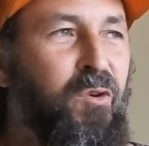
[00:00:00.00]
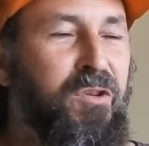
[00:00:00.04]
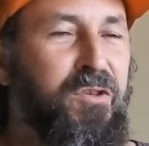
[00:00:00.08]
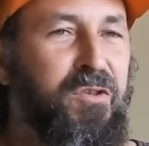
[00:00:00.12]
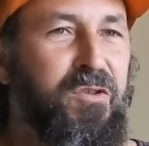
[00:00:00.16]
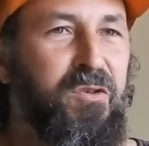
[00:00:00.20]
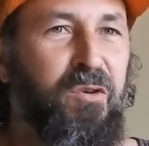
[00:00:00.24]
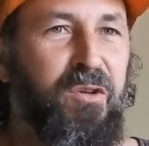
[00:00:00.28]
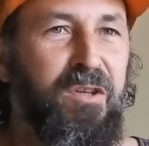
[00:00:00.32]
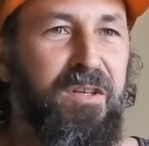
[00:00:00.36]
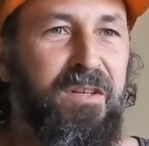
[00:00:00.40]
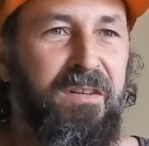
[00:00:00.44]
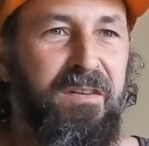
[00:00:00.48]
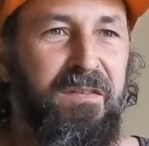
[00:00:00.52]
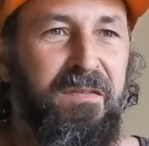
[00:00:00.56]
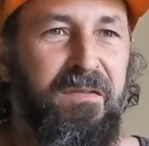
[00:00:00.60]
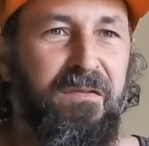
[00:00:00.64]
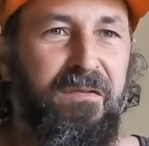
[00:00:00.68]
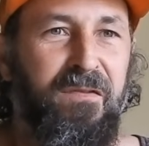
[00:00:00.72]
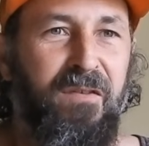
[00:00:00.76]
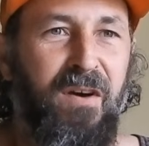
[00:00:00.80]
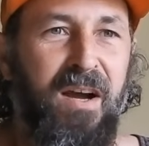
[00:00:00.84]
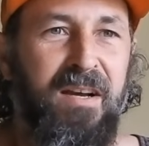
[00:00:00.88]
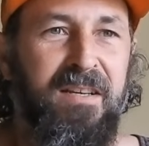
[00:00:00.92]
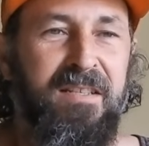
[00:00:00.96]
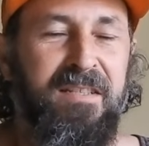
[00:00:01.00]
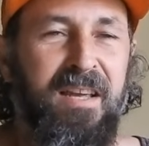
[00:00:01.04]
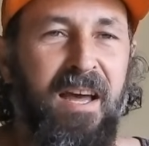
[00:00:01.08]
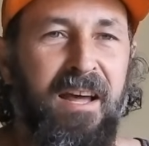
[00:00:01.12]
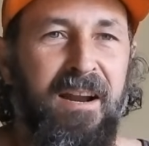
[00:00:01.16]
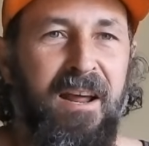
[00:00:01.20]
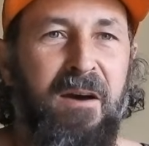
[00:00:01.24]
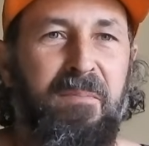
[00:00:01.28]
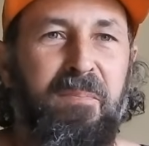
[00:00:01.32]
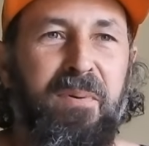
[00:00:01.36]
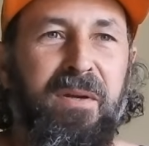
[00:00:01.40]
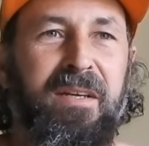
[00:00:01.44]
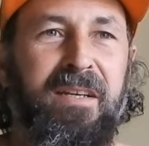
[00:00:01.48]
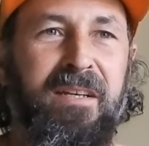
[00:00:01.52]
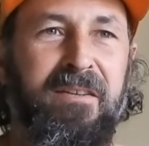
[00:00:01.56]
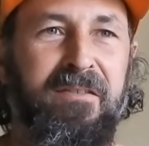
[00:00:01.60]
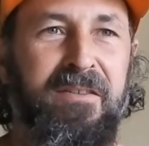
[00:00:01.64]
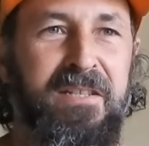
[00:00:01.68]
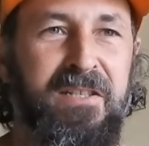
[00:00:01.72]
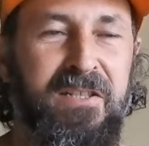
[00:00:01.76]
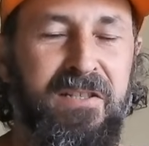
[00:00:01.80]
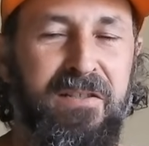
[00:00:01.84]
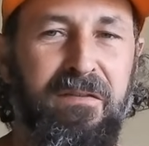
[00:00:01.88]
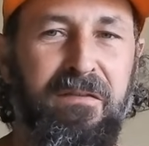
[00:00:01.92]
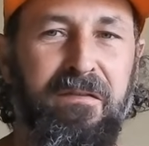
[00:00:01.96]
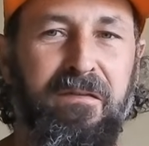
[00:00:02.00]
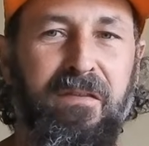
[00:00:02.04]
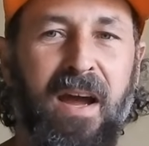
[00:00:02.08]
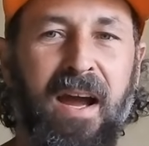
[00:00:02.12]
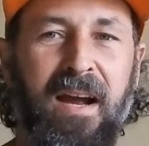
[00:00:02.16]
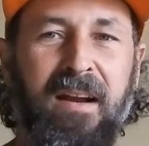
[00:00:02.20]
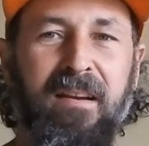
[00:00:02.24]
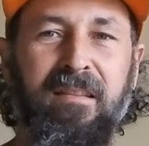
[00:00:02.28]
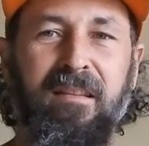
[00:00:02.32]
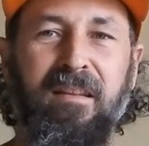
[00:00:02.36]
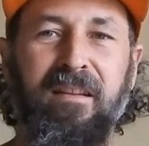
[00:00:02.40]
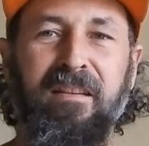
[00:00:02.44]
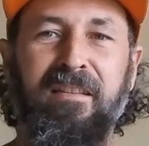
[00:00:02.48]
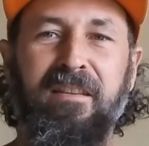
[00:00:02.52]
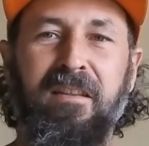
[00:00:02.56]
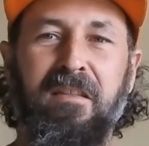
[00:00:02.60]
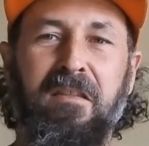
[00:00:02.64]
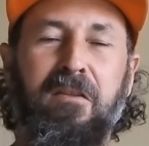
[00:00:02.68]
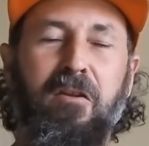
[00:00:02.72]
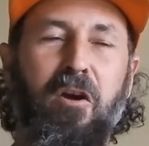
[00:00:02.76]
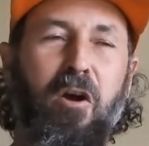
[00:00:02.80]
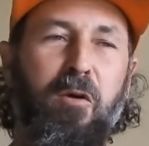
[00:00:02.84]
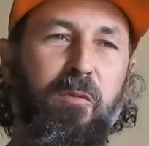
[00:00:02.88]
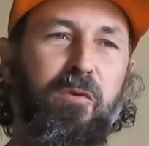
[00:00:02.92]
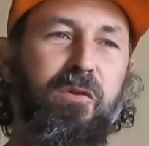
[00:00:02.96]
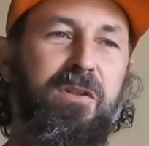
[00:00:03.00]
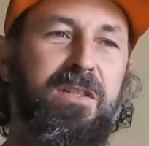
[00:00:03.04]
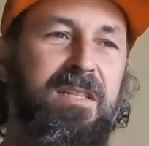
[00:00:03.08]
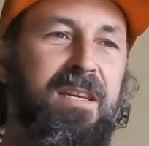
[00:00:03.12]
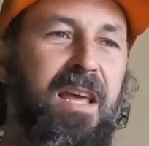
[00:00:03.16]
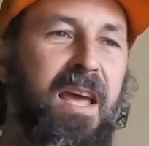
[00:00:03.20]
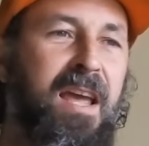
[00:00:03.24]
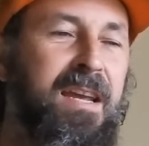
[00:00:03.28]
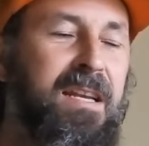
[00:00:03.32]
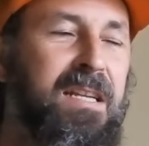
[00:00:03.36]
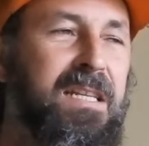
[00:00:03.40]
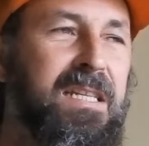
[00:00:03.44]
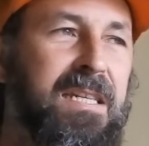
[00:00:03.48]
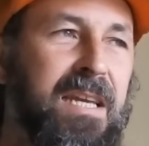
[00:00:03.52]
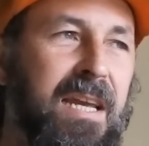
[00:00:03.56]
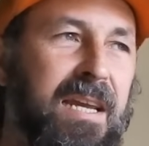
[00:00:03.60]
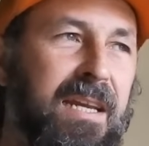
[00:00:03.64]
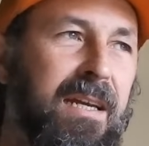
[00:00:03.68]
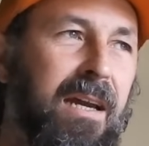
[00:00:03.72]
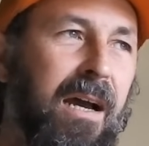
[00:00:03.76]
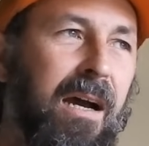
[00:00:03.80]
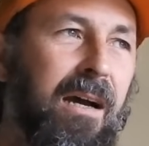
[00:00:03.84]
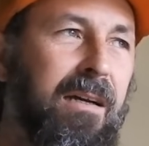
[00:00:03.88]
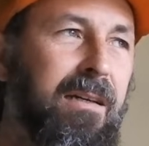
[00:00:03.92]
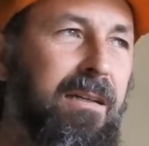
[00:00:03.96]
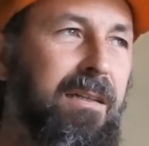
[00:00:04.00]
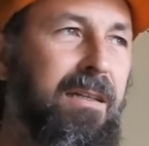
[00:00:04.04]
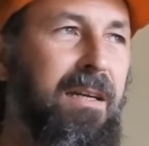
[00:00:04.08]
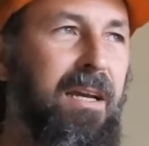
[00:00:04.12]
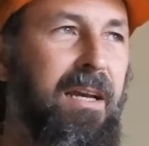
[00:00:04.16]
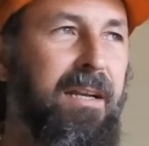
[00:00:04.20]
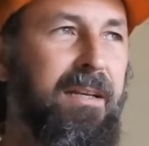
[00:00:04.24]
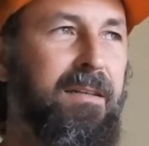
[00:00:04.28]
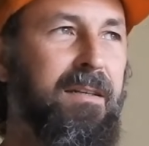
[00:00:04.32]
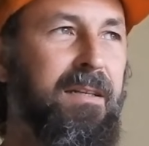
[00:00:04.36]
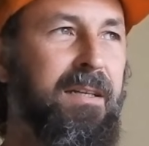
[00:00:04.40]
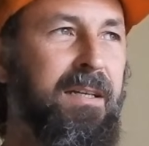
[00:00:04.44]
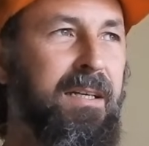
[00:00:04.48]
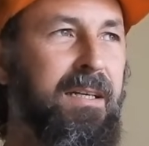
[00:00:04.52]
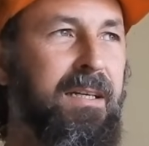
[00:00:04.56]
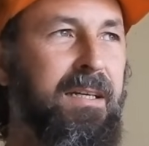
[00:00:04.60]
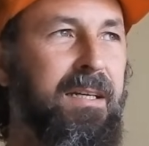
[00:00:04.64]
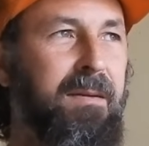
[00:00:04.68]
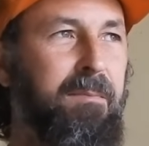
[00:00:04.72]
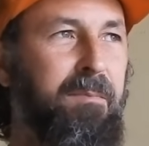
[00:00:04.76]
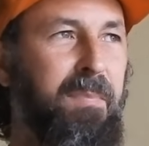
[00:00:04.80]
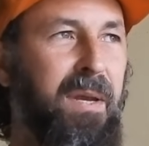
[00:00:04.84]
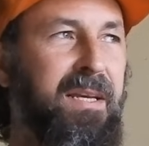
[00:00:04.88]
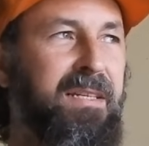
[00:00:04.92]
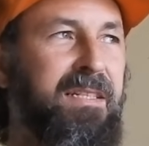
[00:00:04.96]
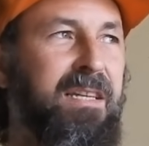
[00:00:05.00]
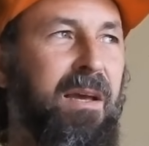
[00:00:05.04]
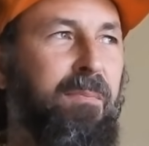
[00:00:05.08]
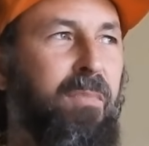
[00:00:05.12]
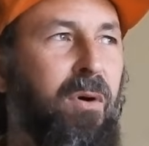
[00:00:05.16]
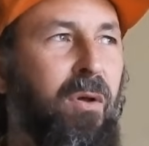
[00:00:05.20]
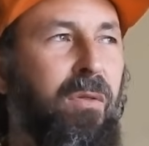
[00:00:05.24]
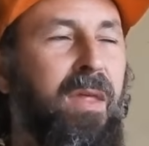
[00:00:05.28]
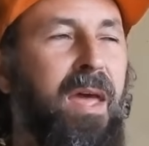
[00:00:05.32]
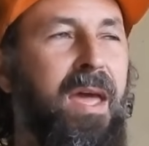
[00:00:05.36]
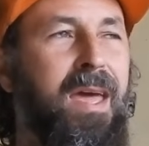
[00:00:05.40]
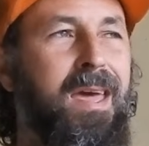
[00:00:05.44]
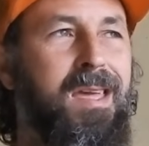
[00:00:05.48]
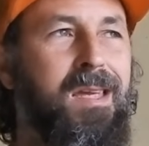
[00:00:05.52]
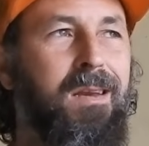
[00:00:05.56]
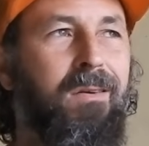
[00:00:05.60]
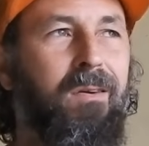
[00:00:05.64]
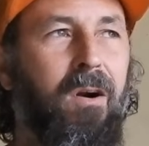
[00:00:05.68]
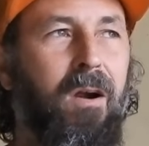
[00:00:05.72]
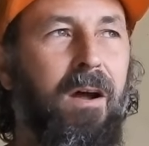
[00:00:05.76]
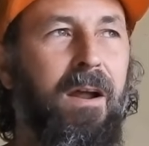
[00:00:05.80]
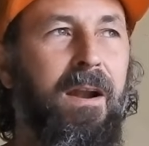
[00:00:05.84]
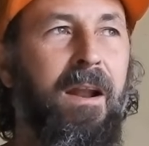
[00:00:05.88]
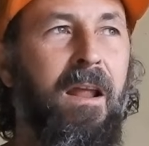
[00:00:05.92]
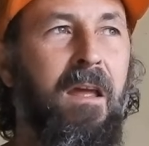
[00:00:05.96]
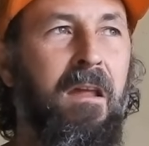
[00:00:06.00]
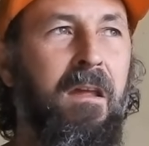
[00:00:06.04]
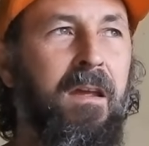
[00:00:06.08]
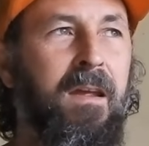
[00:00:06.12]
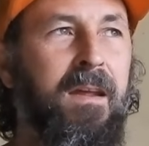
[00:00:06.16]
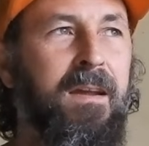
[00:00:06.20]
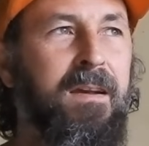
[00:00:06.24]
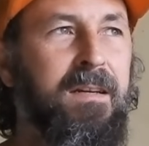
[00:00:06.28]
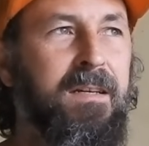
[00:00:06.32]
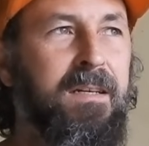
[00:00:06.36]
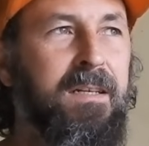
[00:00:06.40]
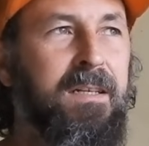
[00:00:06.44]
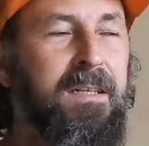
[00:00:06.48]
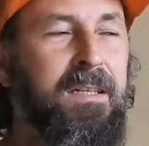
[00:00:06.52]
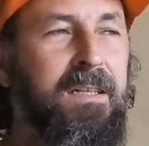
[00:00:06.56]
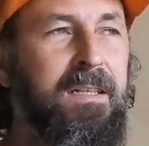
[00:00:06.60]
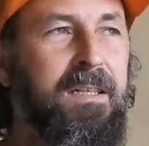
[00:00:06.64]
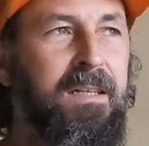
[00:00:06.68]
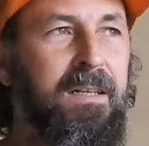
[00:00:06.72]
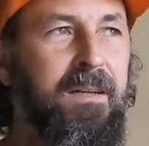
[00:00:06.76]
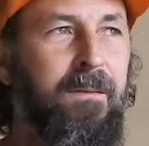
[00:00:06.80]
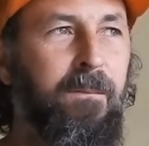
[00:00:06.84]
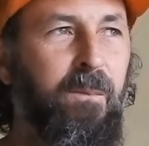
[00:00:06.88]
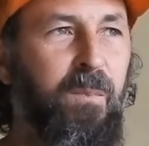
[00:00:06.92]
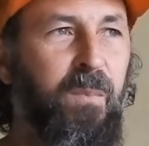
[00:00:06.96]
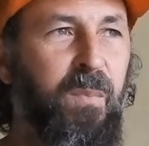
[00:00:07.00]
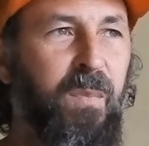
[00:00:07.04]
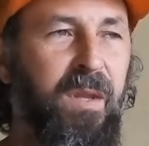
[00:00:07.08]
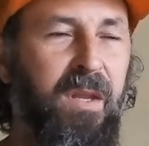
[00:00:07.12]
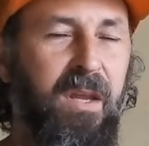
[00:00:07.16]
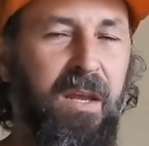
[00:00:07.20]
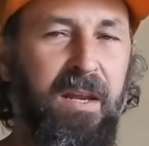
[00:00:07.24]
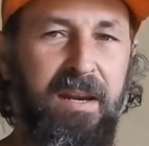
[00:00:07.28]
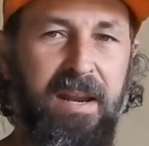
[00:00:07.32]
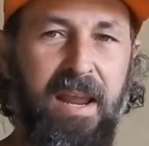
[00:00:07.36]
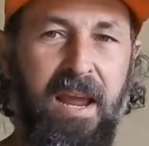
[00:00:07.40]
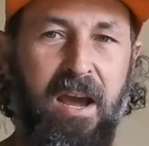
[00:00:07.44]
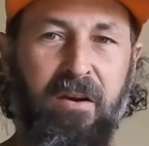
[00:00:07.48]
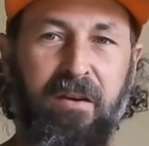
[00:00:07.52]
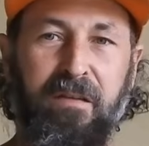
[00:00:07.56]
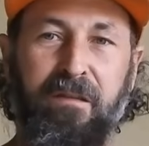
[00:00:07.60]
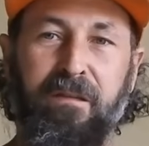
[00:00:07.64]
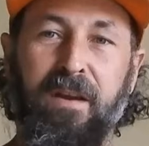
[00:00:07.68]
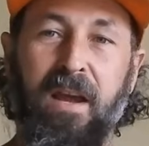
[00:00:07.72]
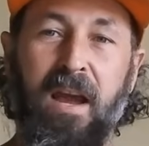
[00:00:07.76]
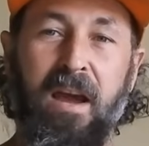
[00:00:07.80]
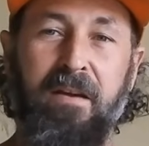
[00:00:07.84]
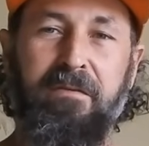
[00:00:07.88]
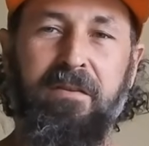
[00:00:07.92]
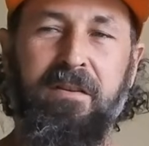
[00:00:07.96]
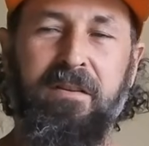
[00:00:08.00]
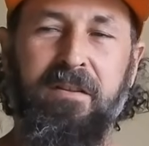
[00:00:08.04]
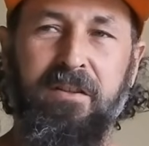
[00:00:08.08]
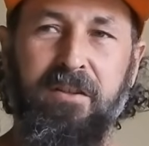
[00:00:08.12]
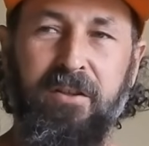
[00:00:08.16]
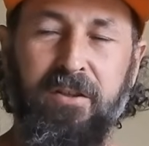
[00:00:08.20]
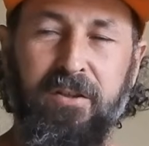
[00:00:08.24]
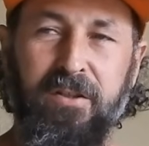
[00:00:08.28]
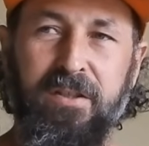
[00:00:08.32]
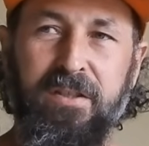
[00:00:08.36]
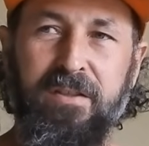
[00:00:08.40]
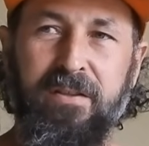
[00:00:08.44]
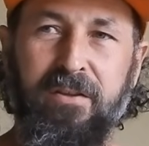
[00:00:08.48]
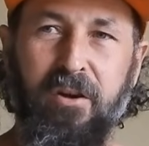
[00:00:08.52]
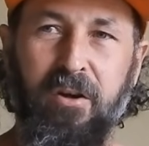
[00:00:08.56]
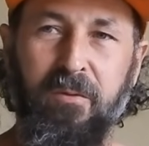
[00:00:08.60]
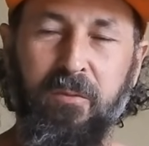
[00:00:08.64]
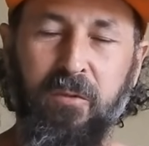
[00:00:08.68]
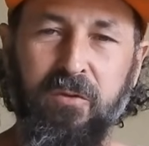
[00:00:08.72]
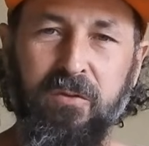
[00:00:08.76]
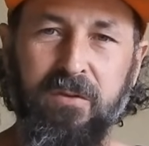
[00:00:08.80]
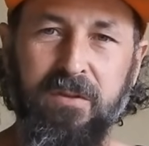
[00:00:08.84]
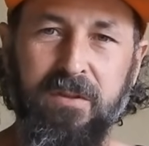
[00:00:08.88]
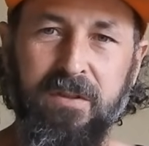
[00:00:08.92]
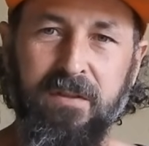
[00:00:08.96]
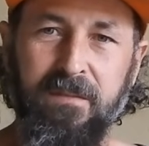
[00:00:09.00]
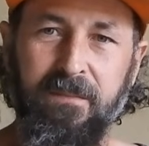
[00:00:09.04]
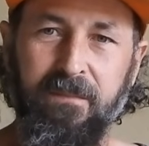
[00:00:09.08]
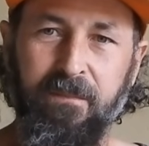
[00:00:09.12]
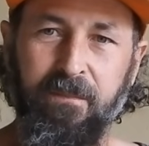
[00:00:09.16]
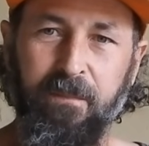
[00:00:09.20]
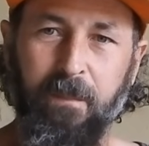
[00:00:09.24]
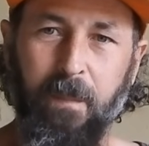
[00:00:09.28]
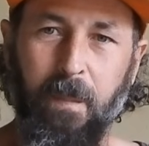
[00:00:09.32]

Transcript: sort of fucks that up here is the fact that the thermal is heat seeker. It picks up on the heat, right? Now, if you haven't used thermals,